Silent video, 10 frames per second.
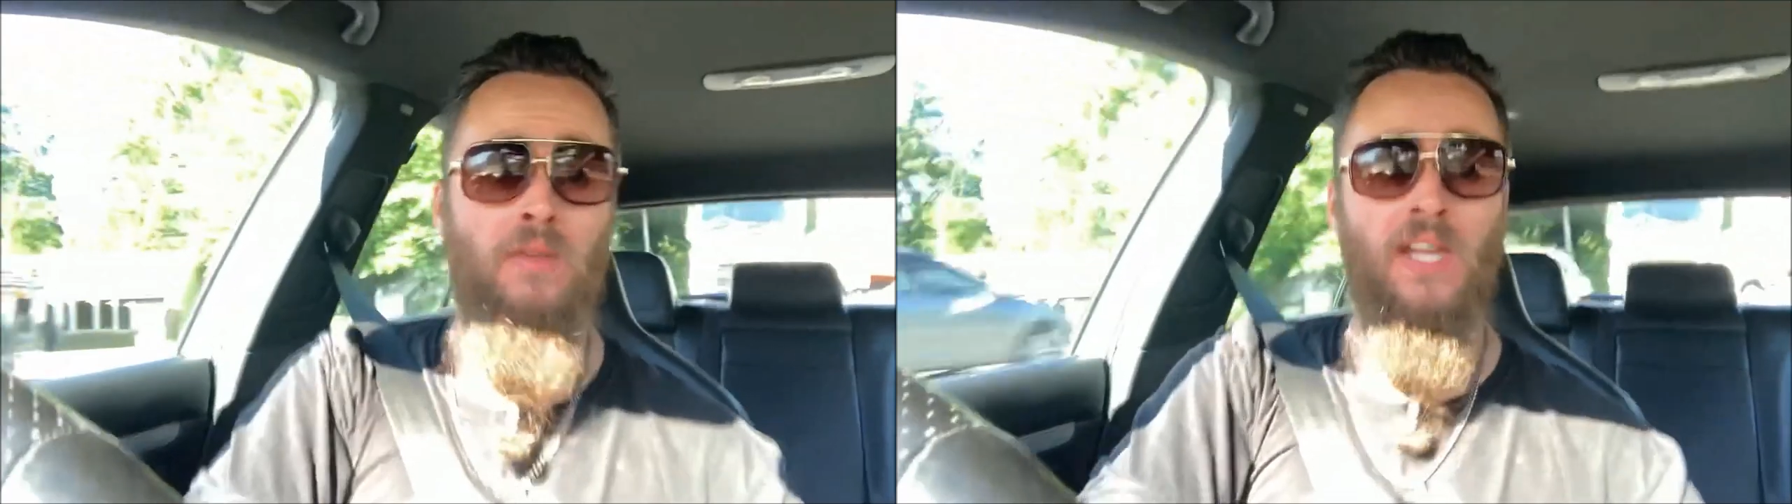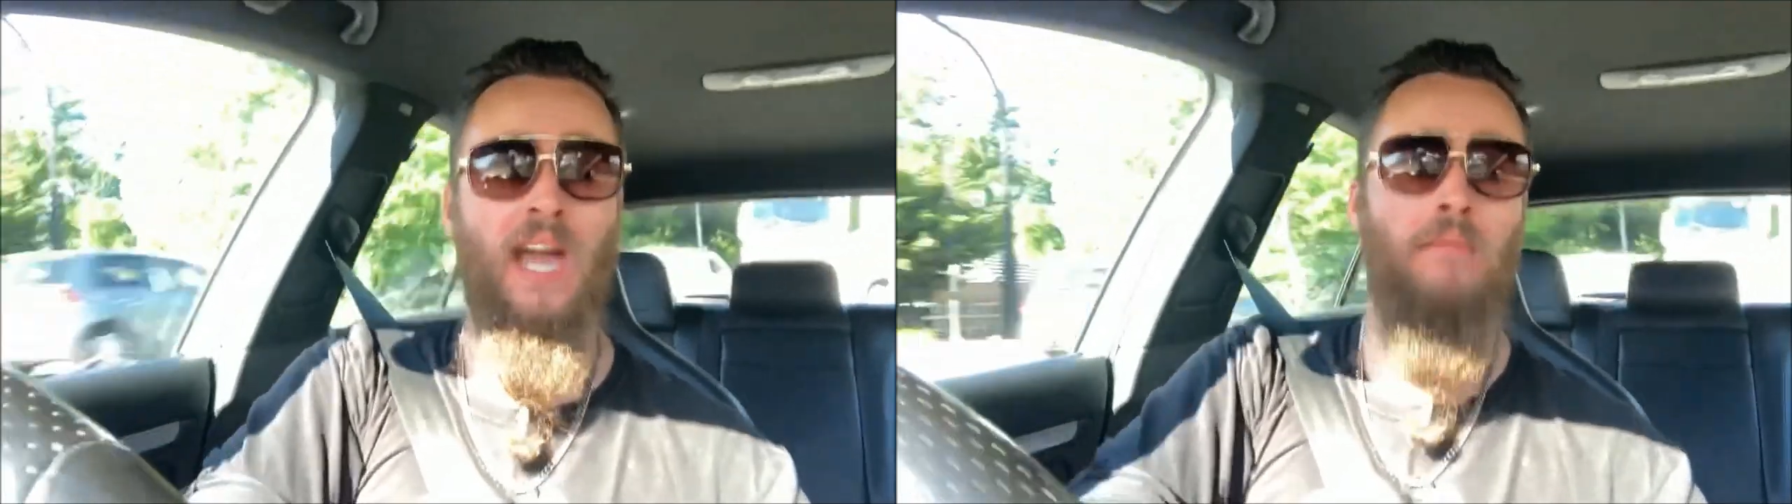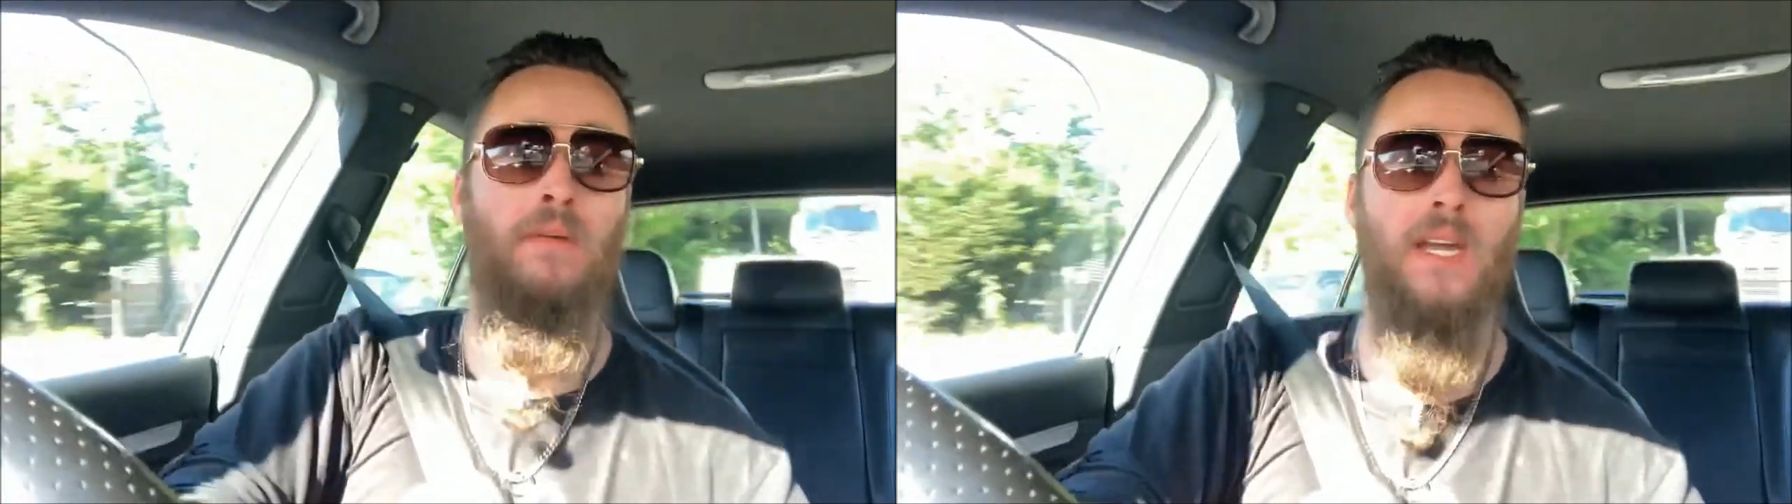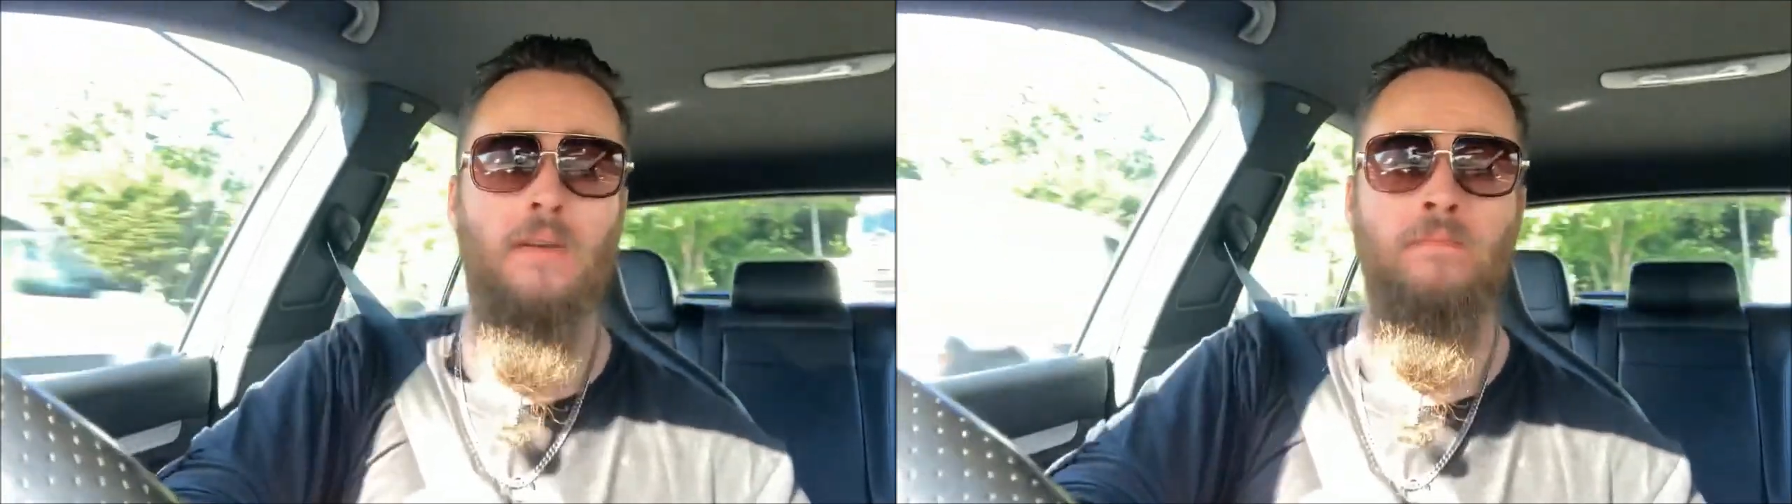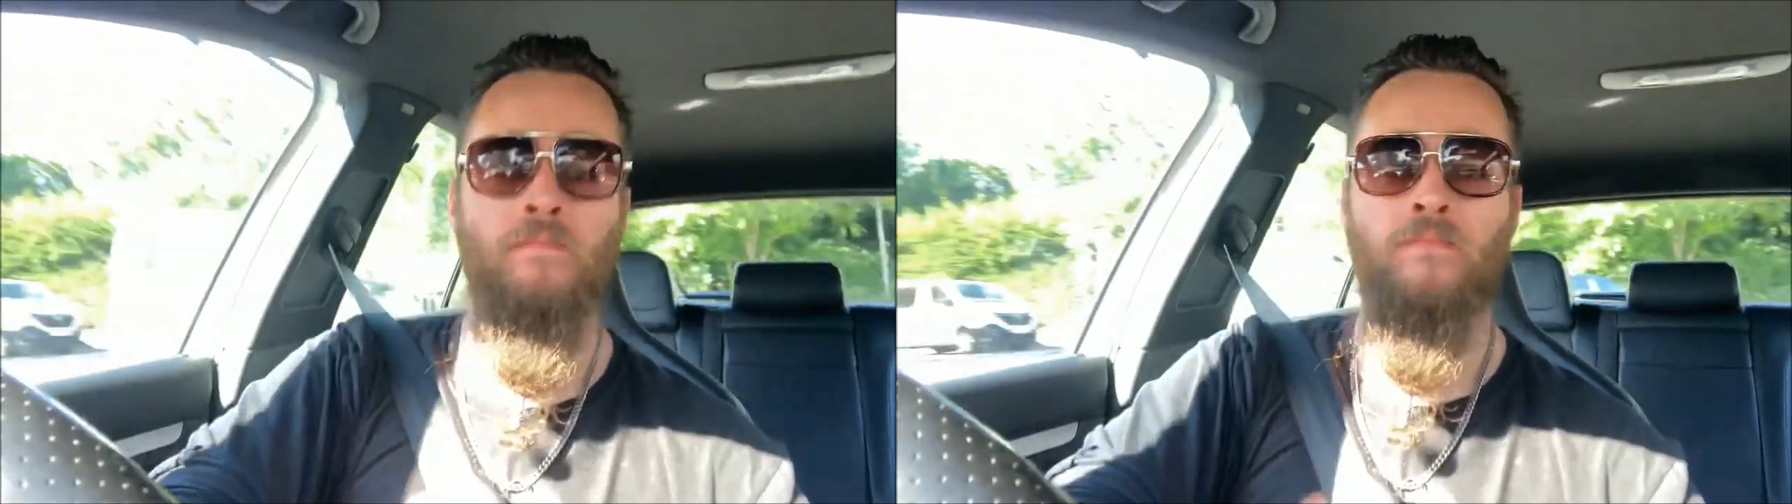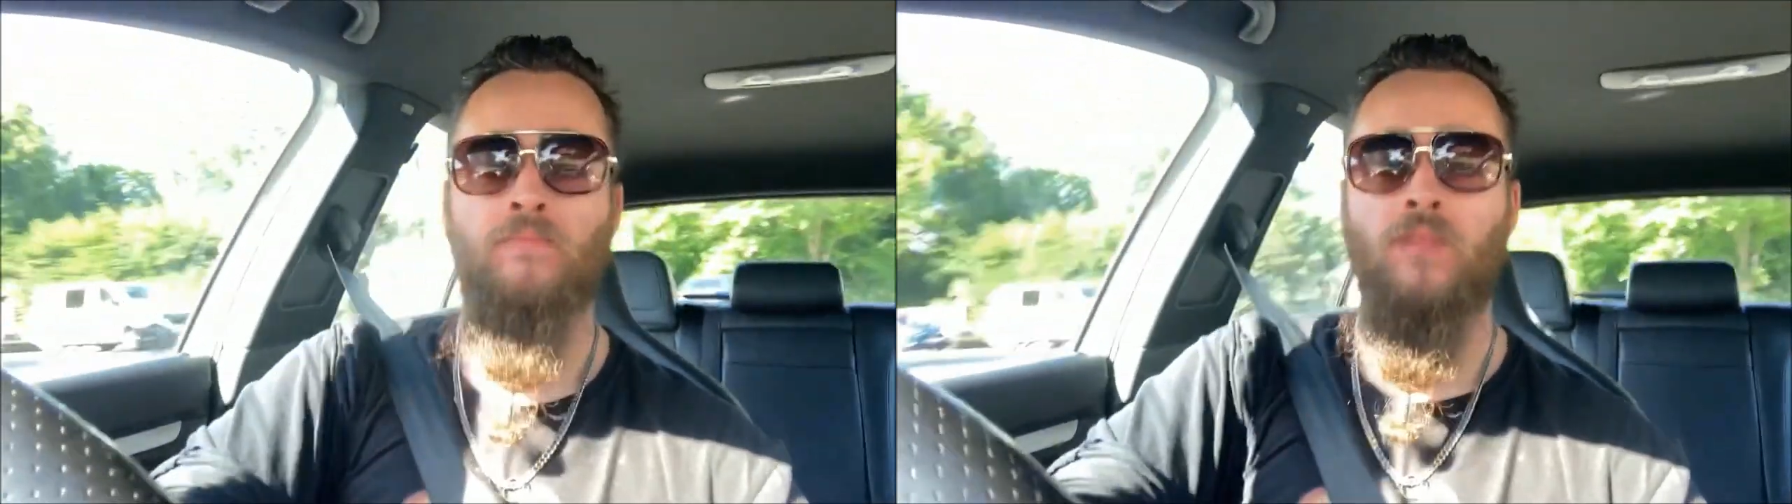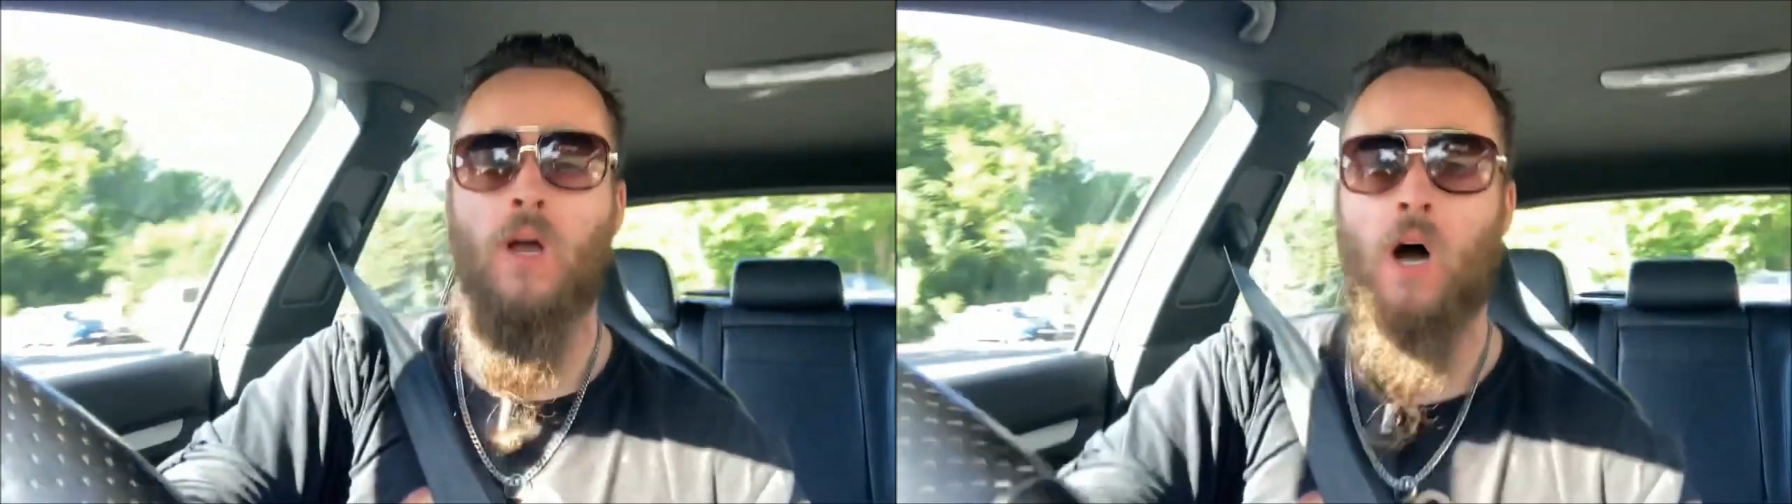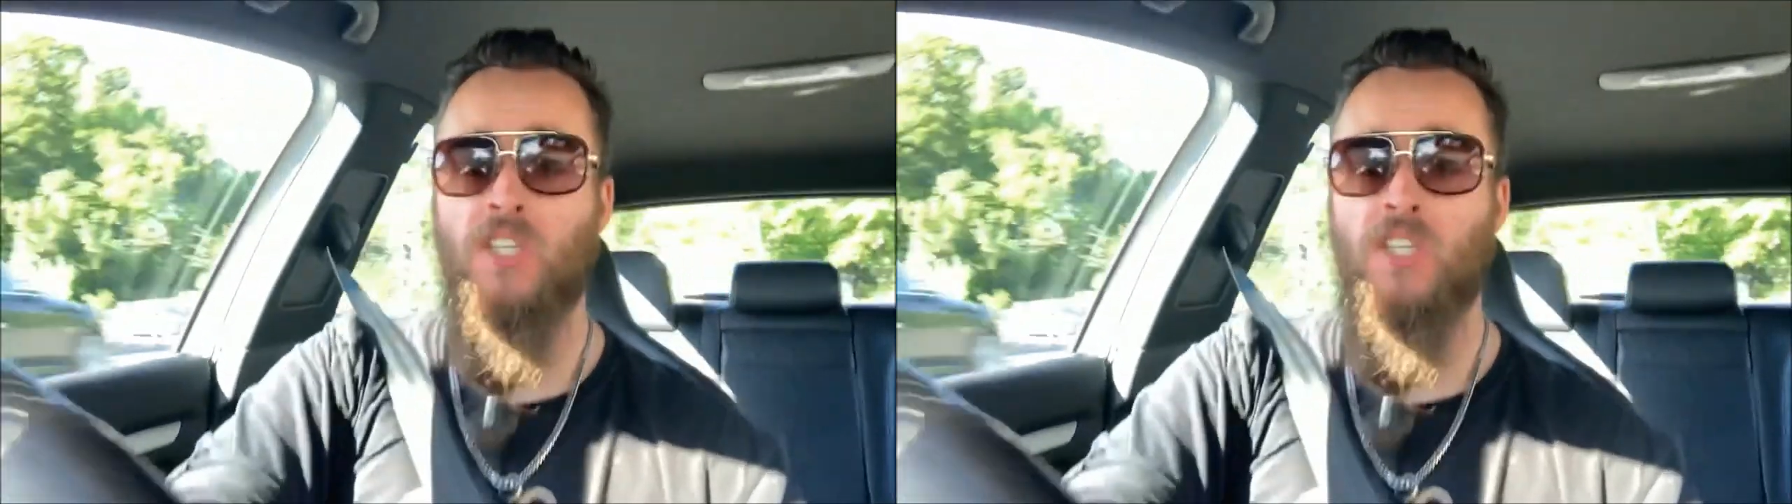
they can be in.